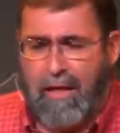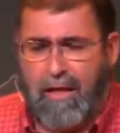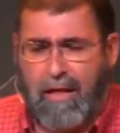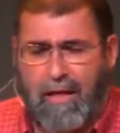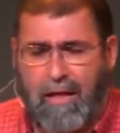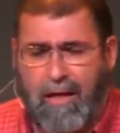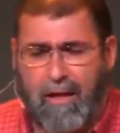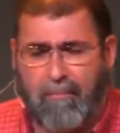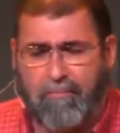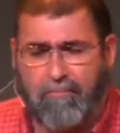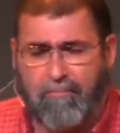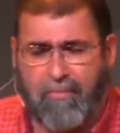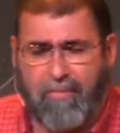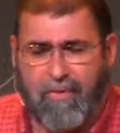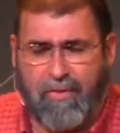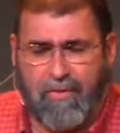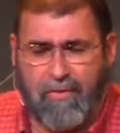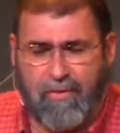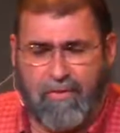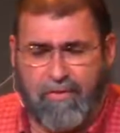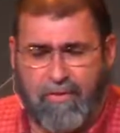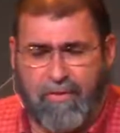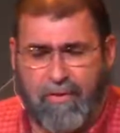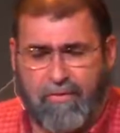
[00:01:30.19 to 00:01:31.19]

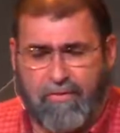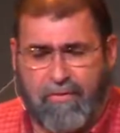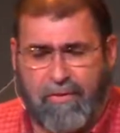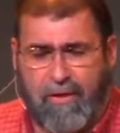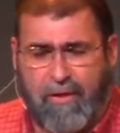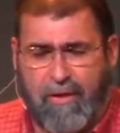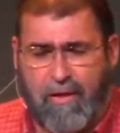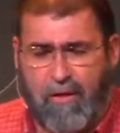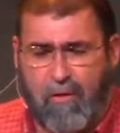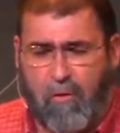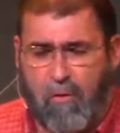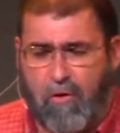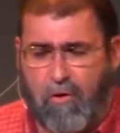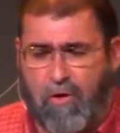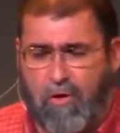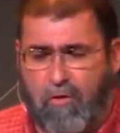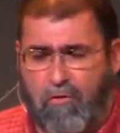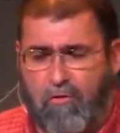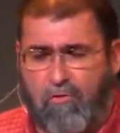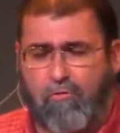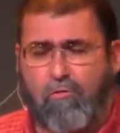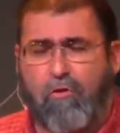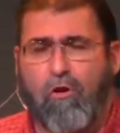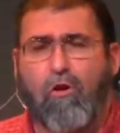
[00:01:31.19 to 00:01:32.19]
in order to
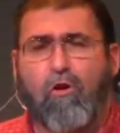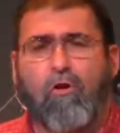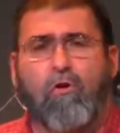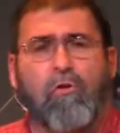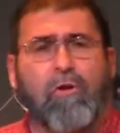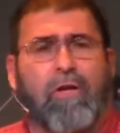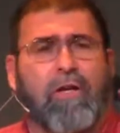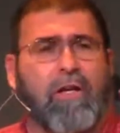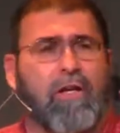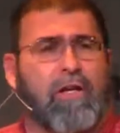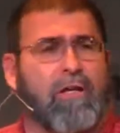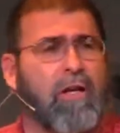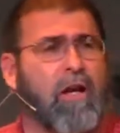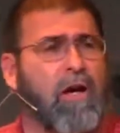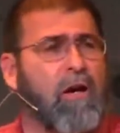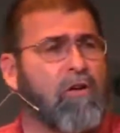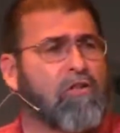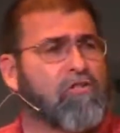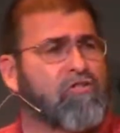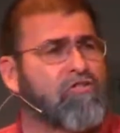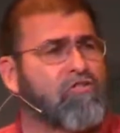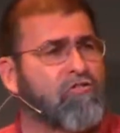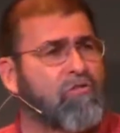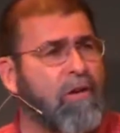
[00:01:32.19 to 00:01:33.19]
grow in
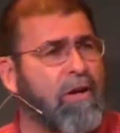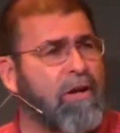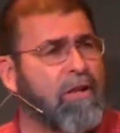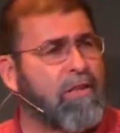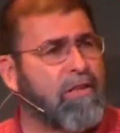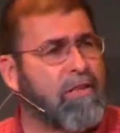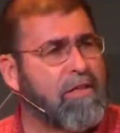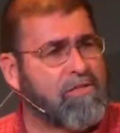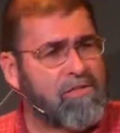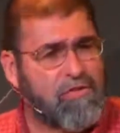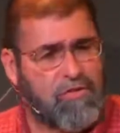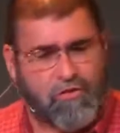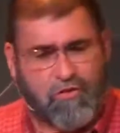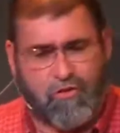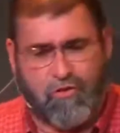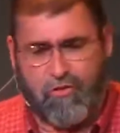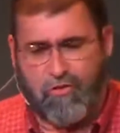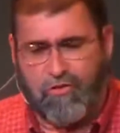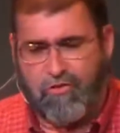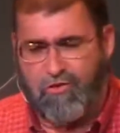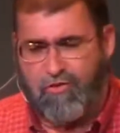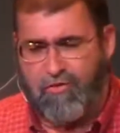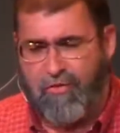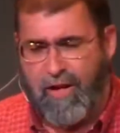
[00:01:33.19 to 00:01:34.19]
our strength as a
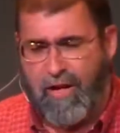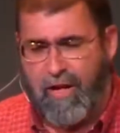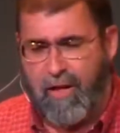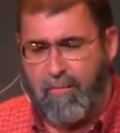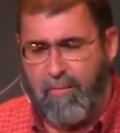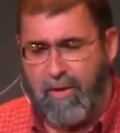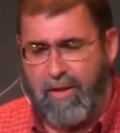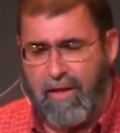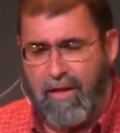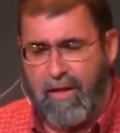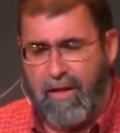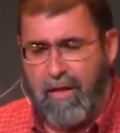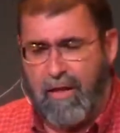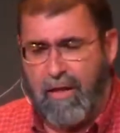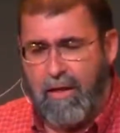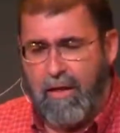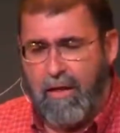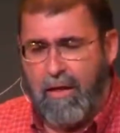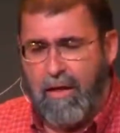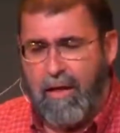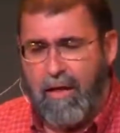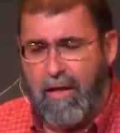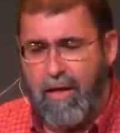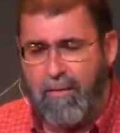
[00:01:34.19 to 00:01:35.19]
church family,
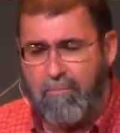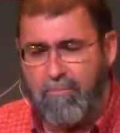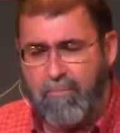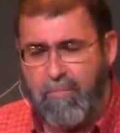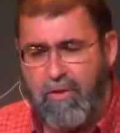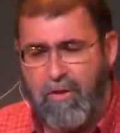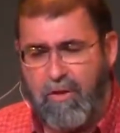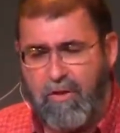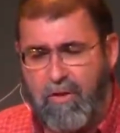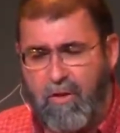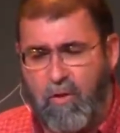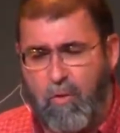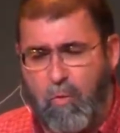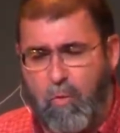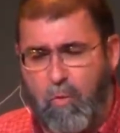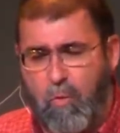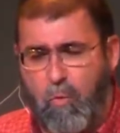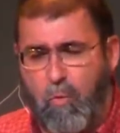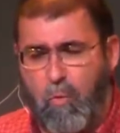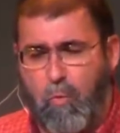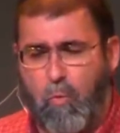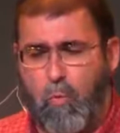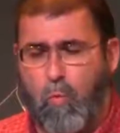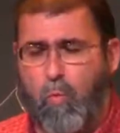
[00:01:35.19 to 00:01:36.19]

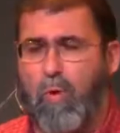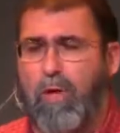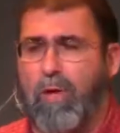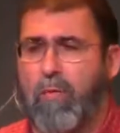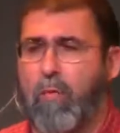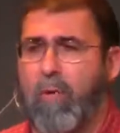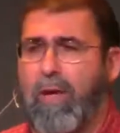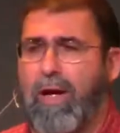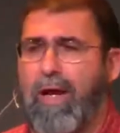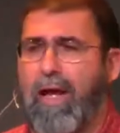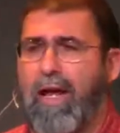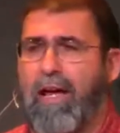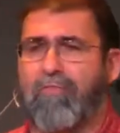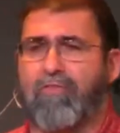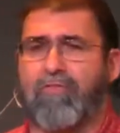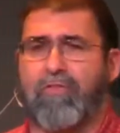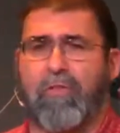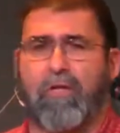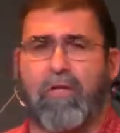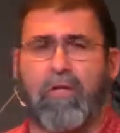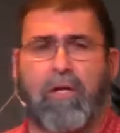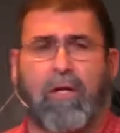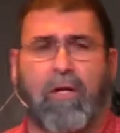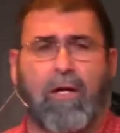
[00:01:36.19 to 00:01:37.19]
we have
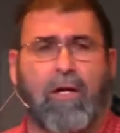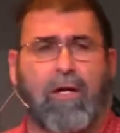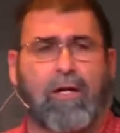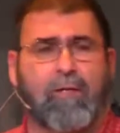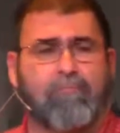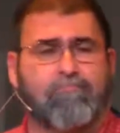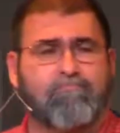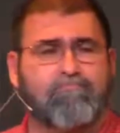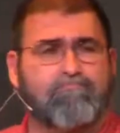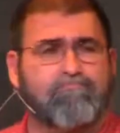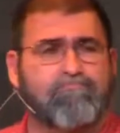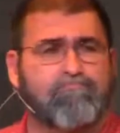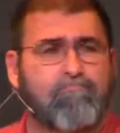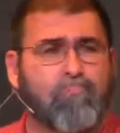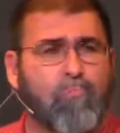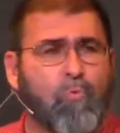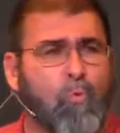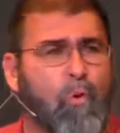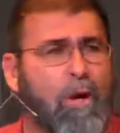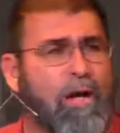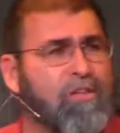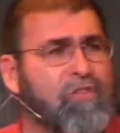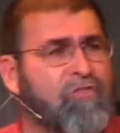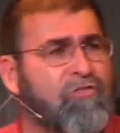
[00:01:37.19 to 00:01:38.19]
to
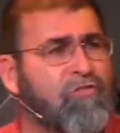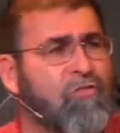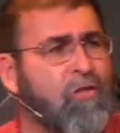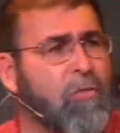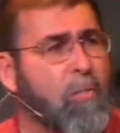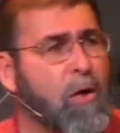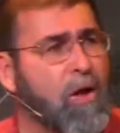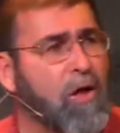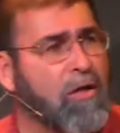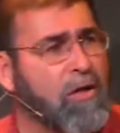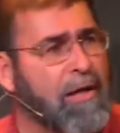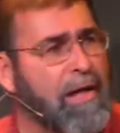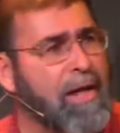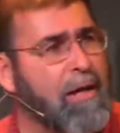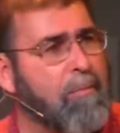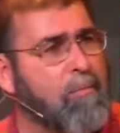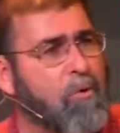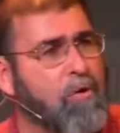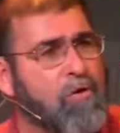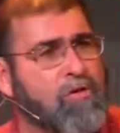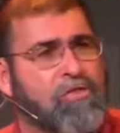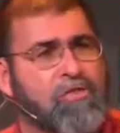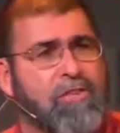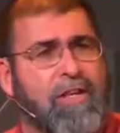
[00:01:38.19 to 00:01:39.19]
rest from our
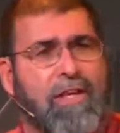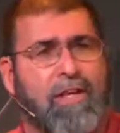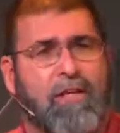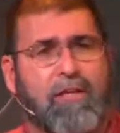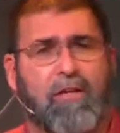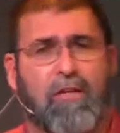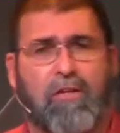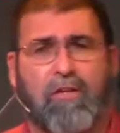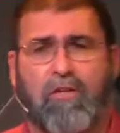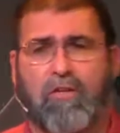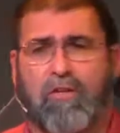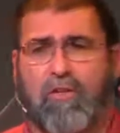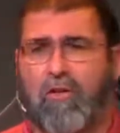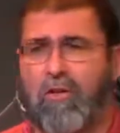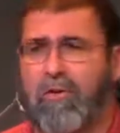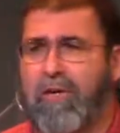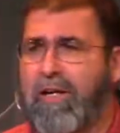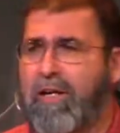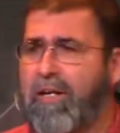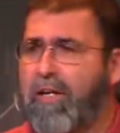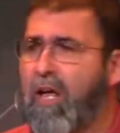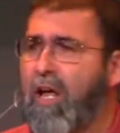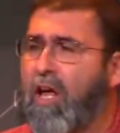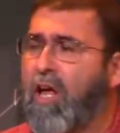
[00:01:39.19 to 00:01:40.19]
labors. That
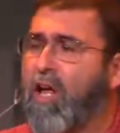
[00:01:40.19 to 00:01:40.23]
he